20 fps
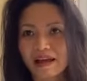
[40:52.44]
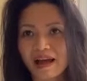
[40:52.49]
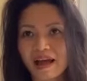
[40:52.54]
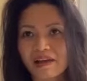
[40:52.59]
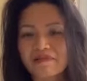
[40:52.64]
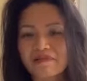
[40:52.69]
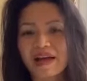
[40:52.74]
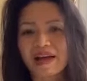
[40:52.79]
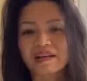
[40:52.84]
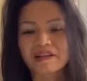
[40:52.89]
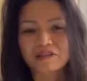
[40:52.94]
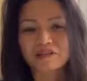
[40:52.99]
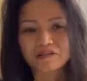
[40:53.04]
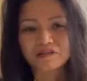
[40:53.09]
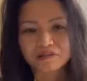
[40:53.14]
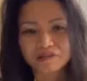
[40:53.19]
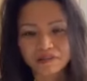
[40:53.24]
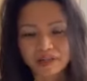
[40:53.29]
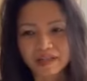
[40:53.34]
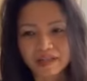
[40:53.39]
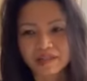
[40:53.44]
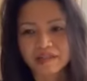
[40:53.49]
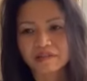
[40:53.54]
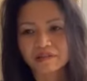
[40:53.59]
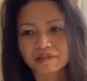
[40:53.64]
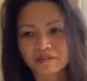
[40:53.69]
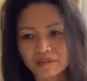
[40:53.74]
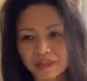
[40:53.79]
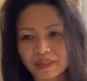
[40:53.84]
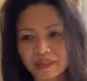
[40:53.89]
I've had a great
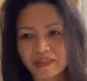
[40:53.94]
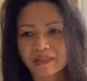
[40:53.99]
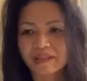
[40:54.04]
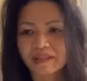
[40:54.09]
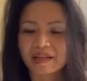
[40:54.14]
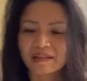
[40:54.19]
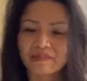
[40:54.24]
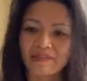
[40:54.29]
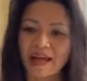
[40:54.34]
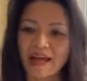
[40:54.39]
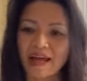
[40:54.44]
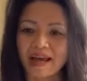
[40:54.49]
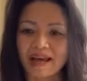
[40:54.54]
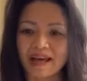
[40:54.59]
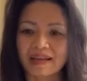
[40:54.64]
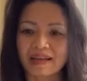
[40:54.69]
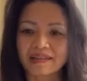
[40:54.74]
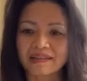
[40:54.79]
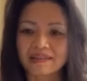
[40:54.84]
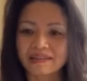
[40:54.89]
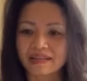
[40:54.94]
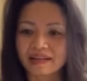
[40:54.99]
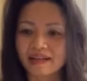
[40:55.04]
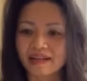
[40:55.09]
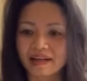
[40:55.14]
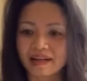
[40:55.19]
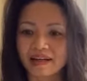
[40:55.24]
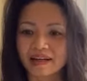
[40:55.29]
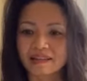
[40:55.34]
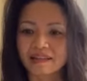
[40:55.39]
career, I've had
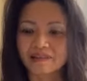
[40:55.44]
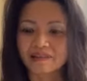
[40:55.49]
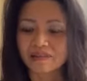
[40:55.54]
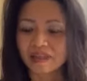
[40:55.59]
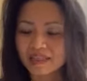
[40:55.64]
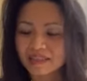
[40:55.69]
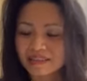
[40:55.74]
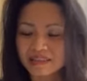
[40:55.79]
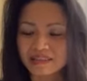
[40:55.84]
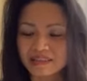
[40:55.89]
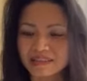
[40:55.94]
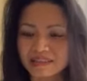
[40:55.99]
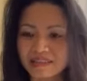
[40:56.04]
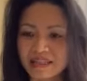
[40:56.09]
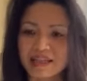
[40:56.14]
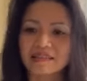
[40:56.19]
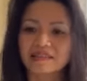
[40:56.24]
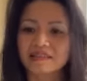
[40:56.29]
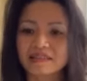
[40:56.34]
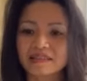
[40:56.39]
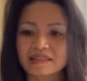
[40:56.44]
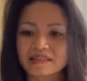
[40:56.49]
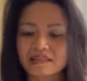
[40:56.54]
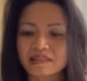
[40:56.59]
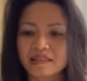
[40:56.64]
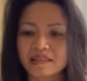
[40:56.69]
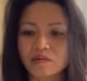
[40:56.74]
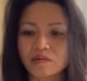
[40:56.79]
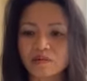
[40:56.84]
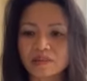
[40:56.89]
uh, great successes,
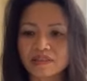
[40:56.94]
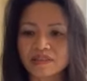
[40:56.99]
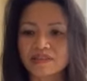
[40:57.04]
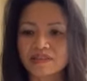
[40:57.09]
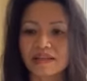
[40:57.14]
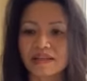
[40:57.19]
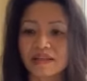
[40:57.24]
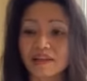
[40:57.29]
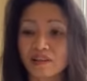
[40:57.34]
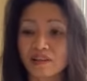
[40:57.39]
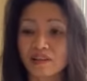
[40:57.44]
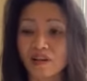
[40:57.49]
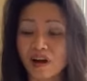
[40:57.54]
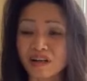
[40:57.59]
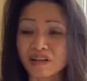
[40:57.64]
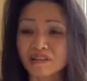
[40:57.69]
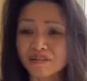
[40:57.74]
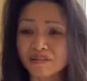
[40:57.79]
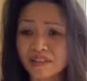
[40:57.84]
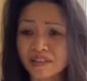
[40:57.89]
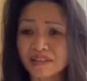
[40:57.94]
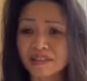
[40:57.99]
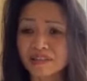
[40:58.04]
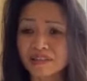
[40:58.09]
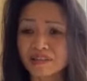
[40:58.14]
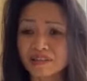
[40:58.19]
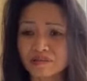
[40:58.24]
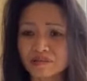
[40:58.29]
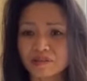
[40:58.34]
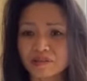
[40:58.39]
and I would say a lot of it
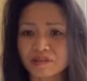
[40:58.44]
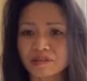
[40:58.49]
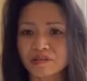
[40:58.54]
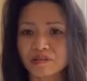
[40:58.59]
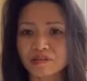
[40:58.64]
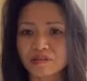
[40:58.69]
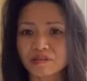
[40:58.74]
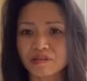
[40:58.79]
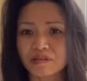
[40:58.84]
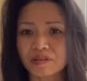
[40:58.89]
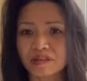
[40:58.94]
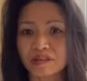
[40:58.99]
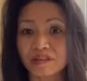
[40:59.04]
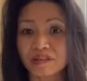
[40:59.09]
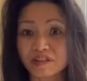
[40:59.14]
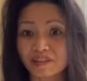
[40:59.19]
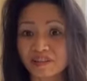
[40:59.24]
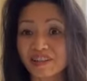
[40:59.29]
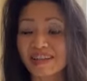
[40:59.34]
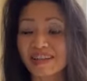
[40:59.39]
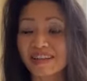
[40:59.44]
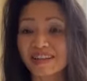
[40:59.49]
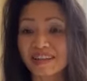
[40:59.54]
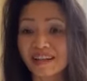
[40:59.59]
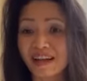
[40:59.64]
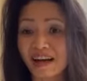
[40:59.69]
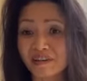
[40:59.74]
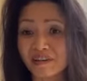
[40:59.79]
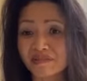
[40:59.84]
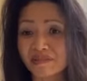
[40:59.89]
is through learning
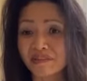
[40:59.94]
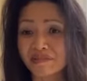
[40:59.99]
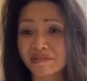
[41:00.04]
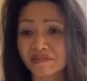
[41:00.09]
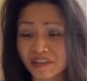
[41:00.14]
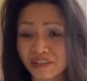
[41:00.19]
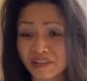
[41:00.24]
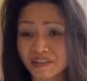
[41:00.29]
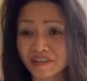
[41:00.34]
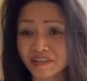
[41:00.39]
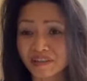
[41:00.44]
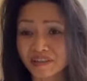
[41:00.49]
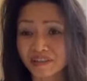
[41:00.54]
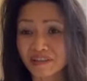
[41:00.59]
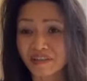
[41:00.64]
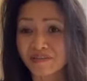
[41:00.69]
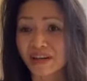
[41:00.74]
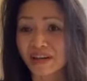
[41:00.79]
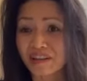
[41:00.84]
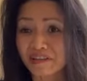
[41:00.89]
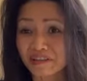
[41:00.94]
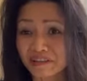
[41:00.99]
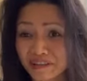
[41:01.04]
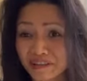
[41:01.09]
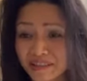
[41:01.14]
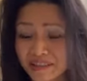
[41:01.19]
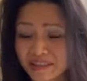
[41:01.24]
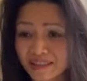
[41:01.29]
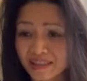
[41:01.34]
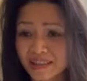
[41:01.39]
off the failures of
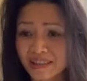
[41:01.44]
others.